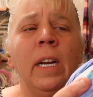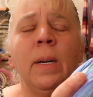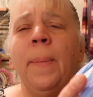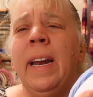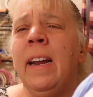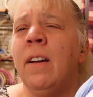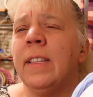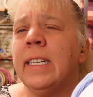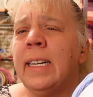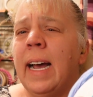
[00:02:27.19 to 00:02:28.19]
depending on
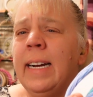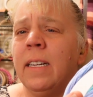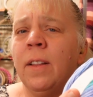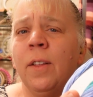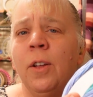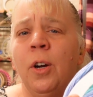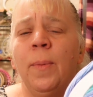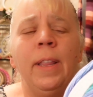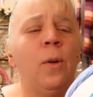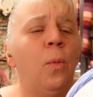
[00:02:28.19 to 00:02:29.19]
the size of the loom
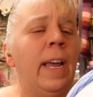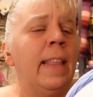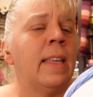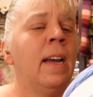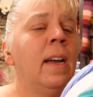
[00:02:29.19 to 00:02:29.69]
and the width,